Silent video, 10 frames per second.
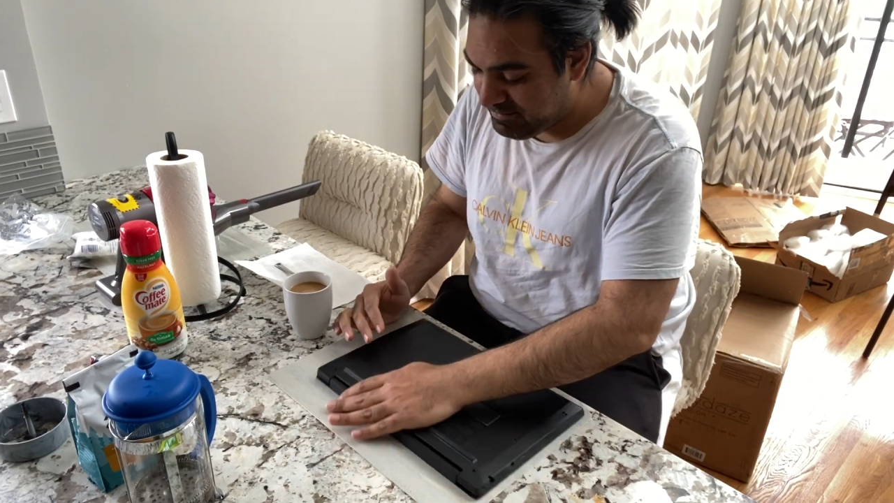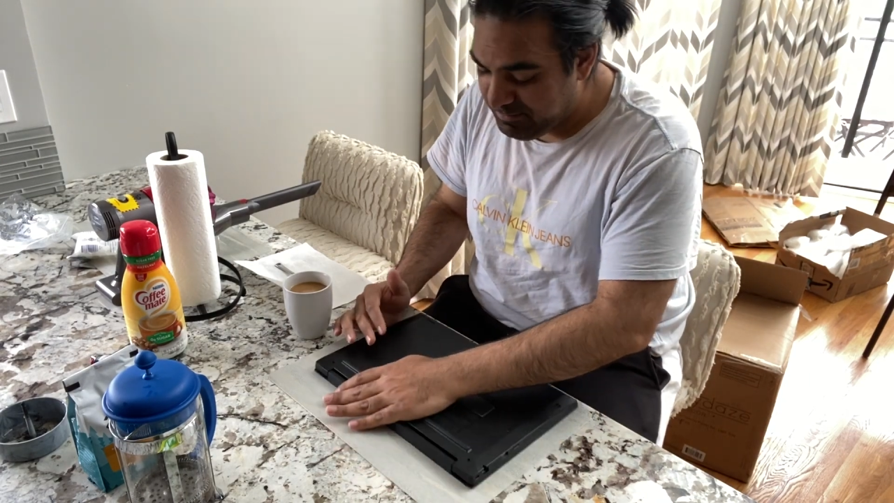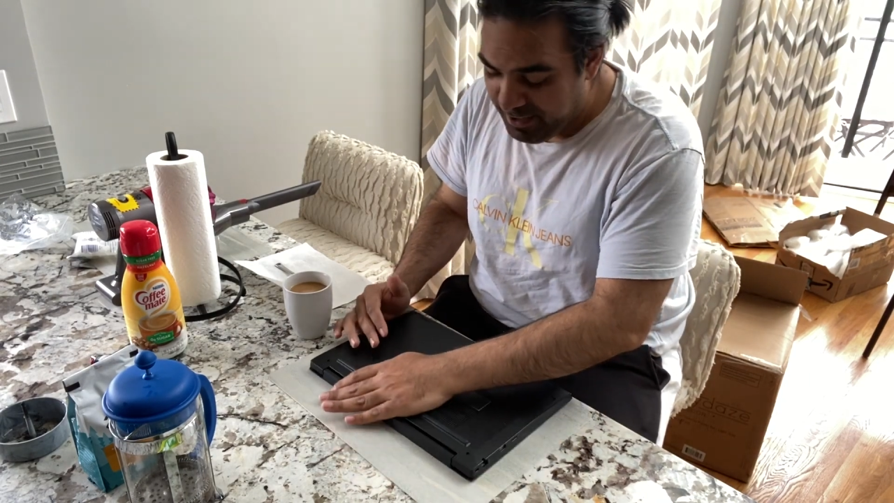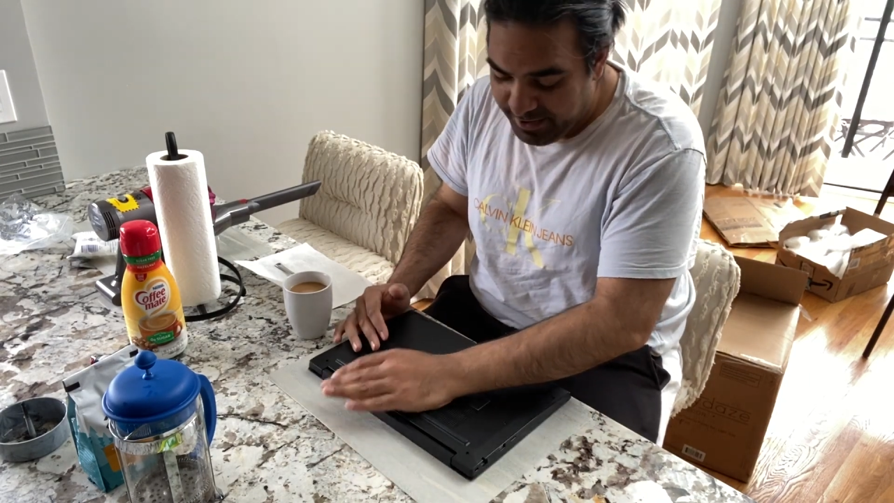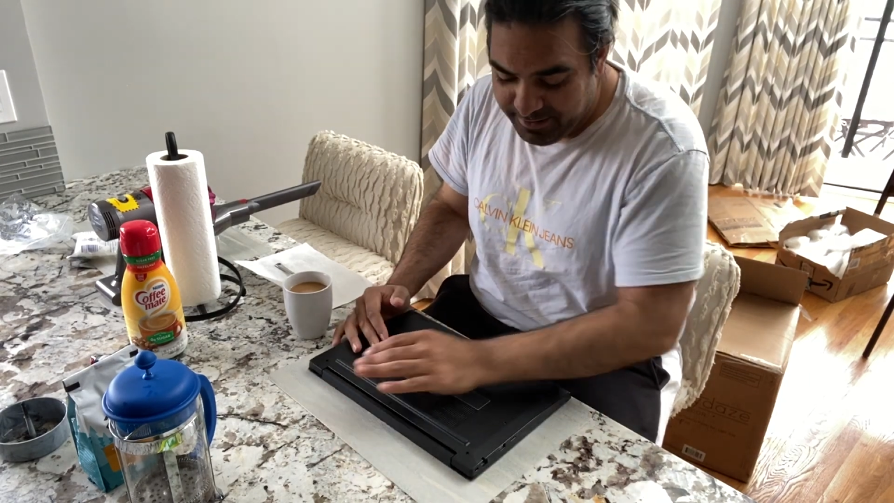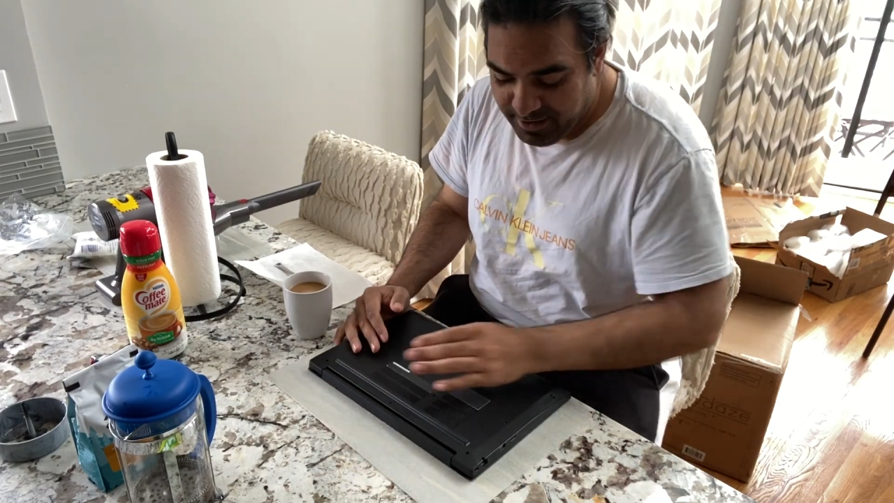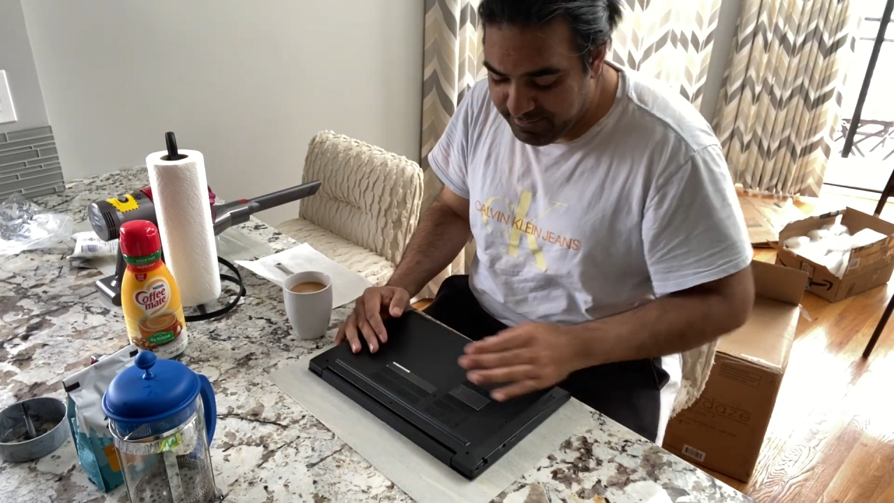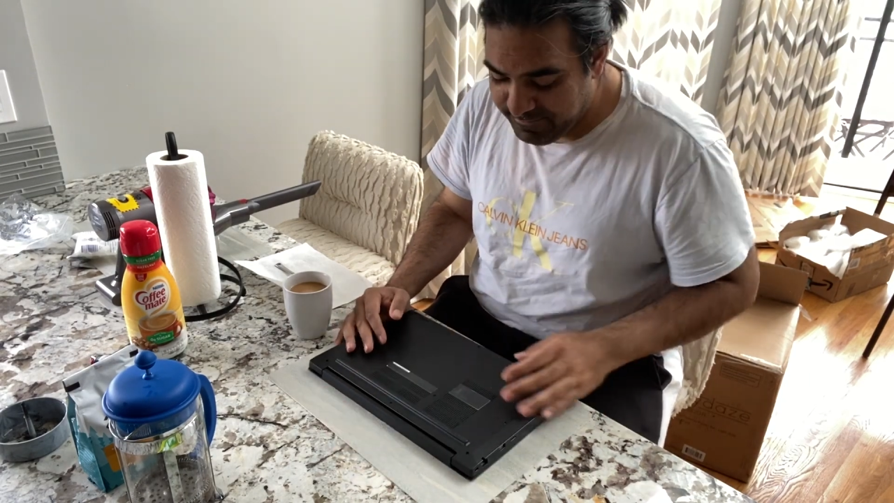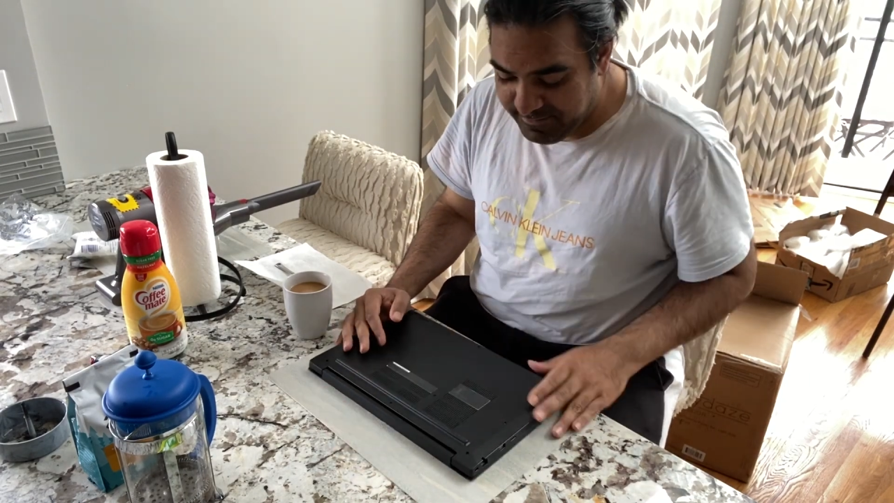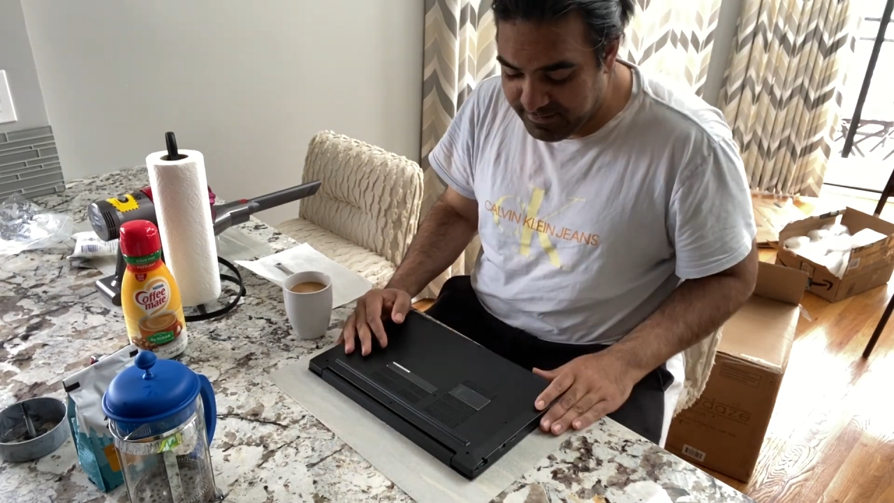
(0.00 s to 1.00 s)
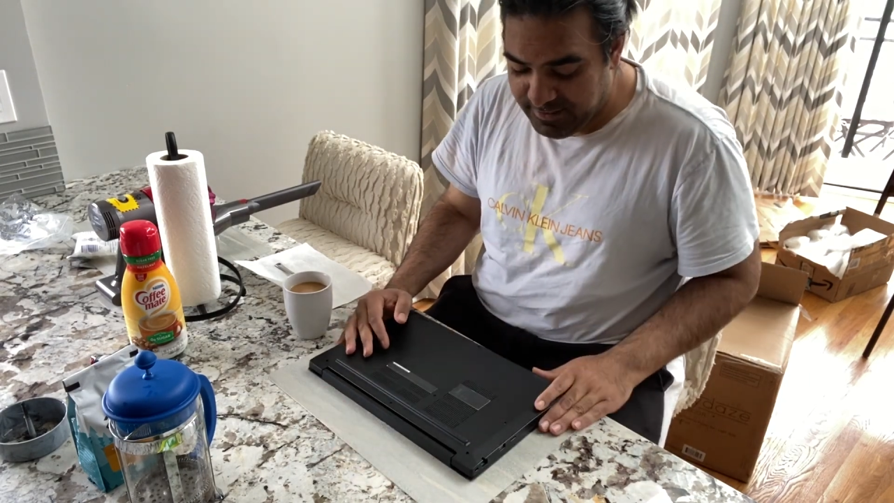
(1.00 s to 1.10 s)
black coffee,